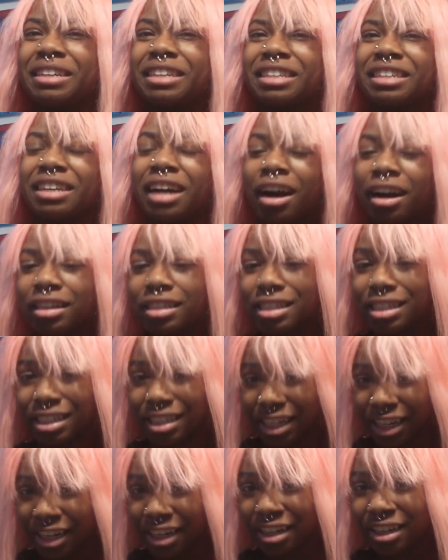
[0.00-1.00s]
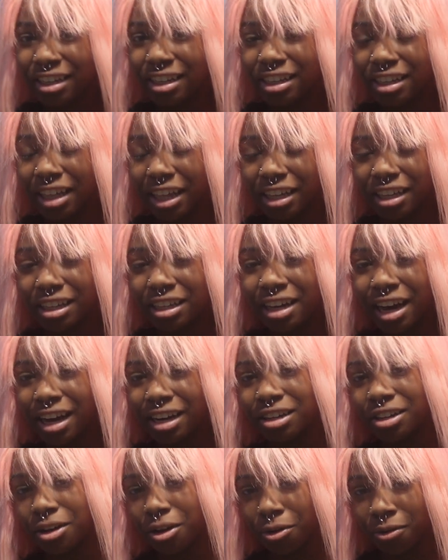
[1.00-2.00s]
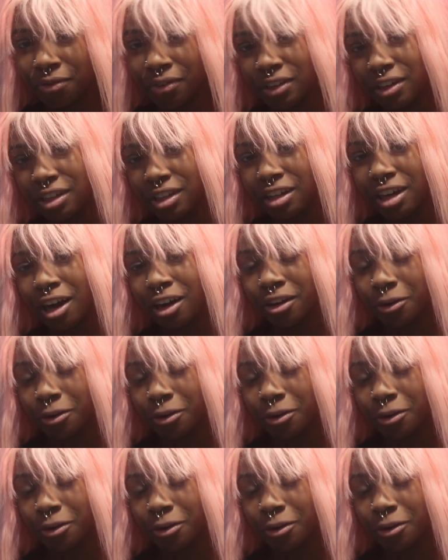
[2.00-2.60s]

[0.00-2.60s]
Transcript: got sick. He had COVID. He got